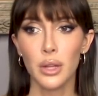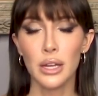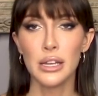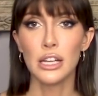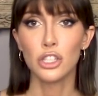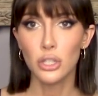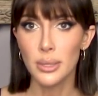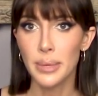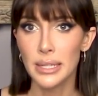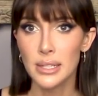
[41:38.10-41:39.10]
initially
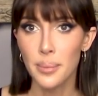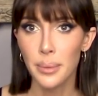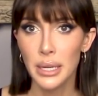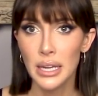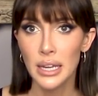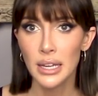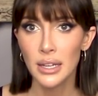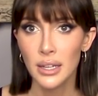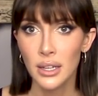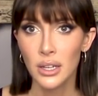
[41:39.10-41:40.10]
meet
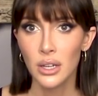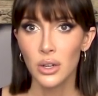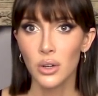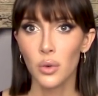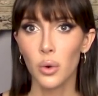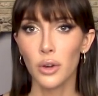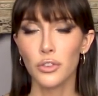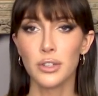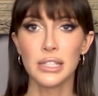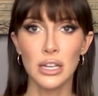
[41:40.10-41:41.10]
somebody or if
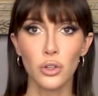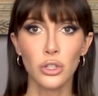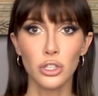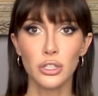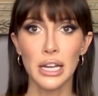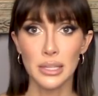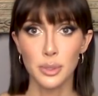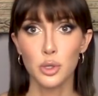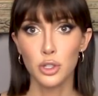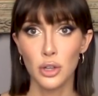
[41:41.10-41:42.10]
you're single and you're
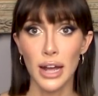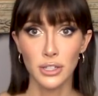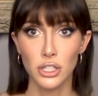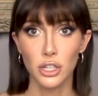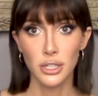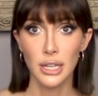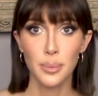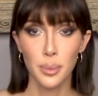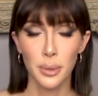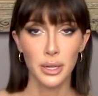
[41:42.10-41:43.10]
desperate to attract a certain
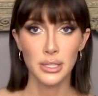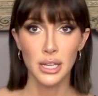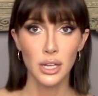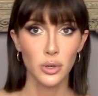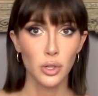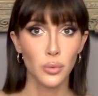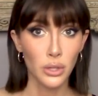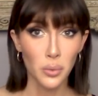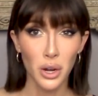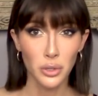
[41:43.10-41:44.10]
type of person or you
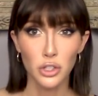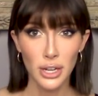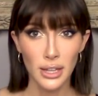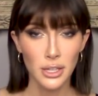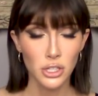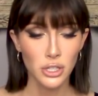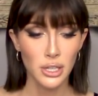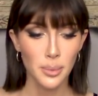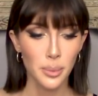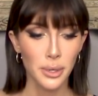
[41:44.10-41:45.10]
really want to attract that certain
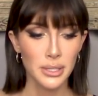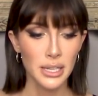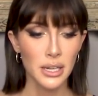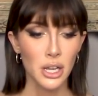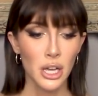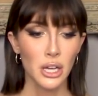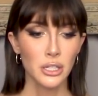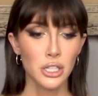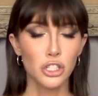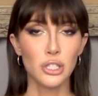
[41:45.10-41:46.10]
type of person
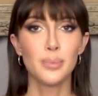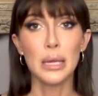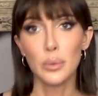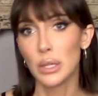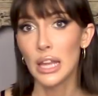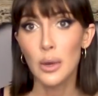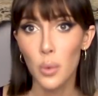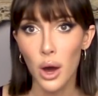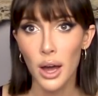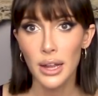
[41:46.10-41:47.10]
to just be what they
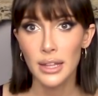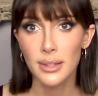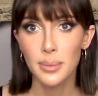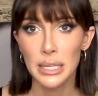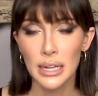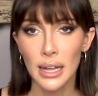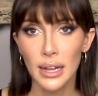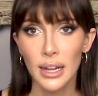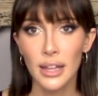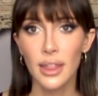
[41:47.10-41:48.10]
want in the
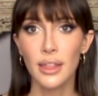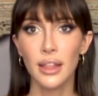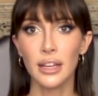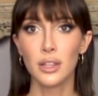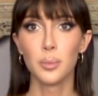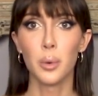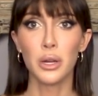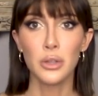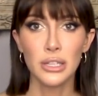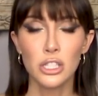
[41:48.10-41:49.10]
beginning and then like the more
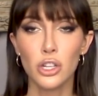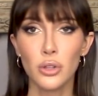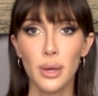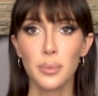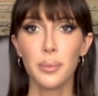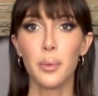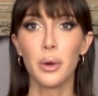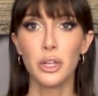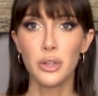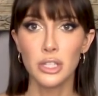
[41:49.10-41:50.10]
you get to know them the
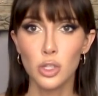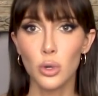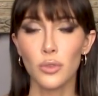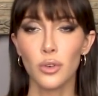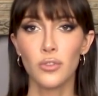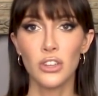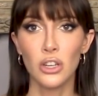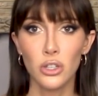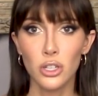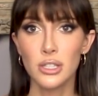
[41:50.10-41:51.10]
more you can sort of
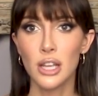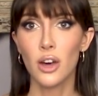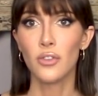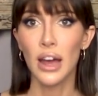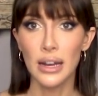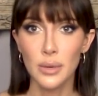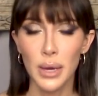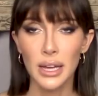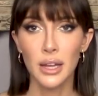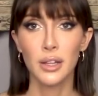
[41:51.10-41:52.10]
reveal yourself
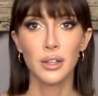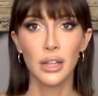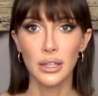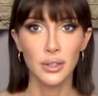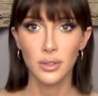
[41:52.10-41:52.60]
anyway eh, like